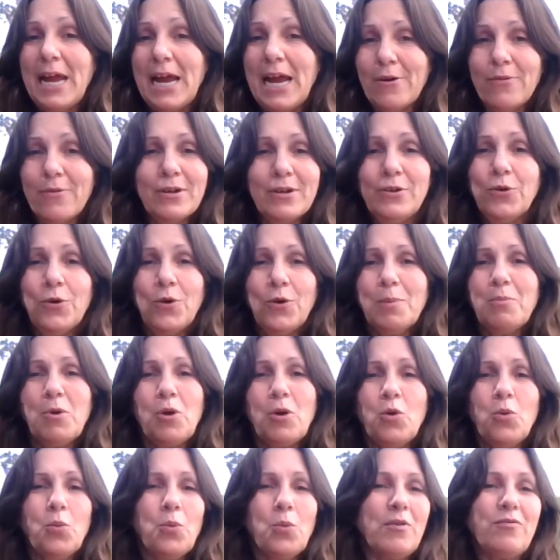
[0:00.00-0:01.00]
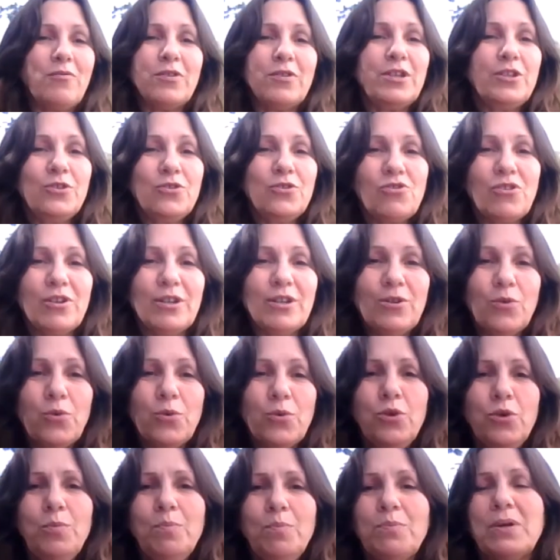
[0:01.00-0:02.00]
Paranormal Revolution
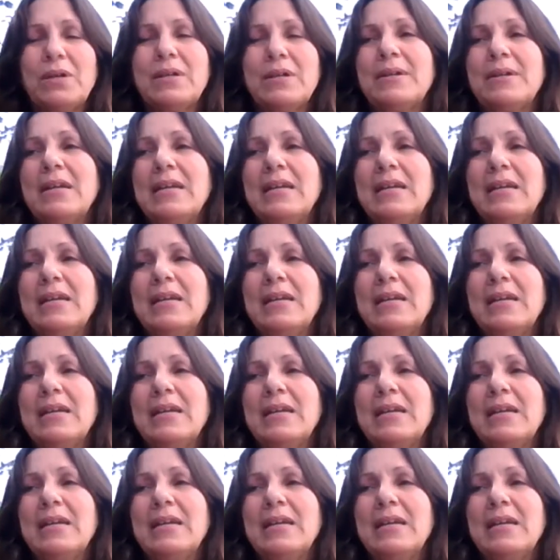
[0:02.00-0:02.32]
group.